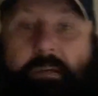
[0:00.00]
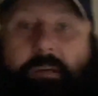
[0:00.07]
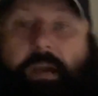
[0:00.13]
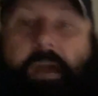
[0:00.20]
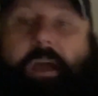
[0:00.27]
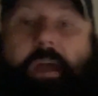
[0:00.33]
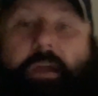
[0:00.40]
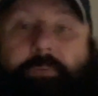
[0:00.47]

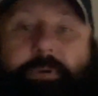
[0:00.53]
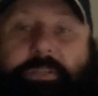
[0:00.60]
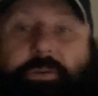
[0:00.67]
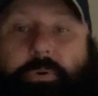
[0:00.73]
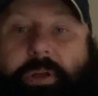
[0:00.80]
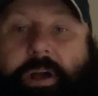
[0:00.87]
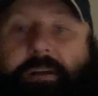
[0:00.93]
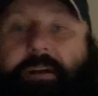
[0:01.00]
Hey, what's
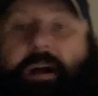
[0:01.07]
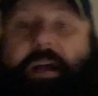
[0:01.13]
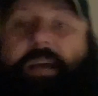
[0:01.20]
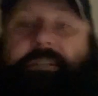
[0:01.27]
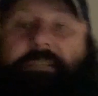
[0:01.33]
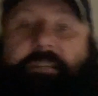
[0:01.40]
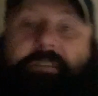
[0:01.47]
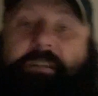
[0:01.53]
going on,
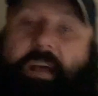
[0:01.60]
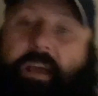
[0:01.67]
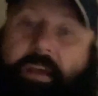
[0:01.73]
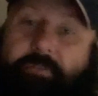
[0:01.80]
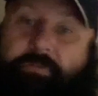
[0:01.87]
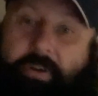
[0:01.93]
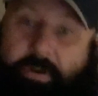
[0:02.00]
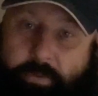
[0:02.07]
guys? It's
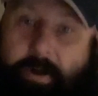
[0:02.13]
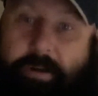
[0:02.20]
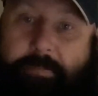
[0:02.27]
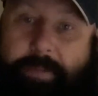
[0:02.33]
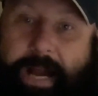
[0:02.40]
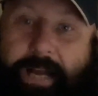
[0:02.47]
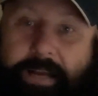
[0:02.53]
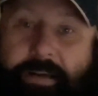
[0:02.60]
Dave. Welcome
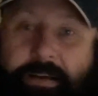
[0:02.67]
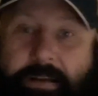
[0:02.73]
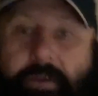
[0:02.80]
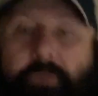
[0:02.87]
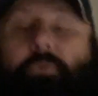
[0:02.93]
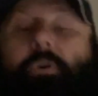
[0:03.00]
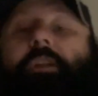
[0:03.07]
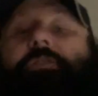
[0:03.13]
back.
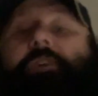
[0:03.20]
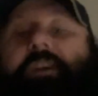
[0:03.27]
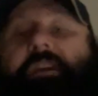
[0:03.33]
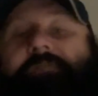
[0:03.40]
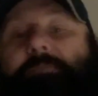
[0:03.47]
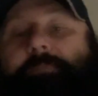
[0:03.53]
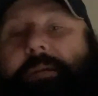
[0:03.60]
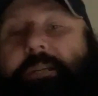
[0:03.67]
I want to thank
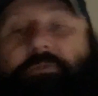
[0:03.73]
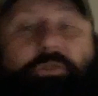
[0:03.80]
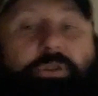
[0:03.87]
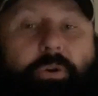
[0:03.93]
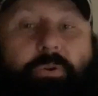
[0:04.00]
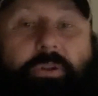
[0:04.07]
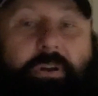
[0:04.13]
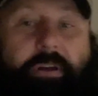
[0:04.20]
everybody who's
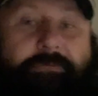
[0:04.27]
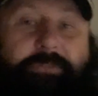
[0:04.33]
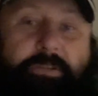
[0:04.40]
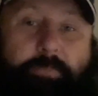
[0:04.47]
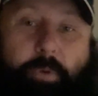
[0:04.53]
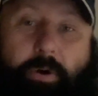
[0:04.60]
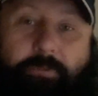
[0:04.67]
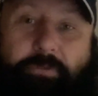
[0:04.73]
shown their love and
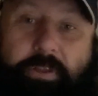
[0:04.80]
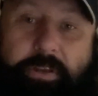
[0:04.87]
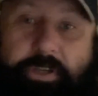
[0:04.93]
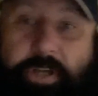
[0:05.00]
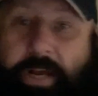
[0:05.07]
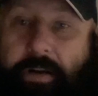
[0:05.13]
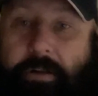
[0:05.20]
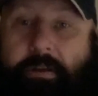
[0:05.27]
support for the
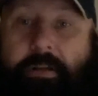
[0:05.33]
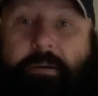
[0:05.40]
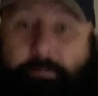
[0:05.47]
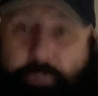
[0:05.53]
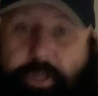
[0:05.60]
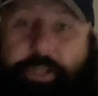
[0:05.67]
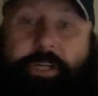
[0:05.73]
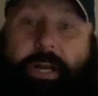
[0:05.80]
channel.
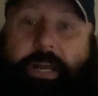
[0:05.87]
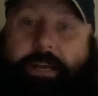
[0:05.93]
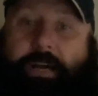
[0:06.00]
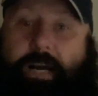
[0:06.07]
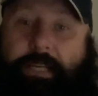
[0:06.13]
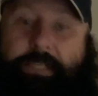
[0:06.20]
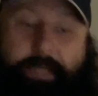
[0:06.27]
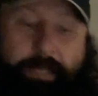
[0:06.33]
Appreciate it,
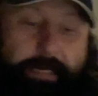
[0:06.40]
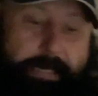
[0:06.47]
guys.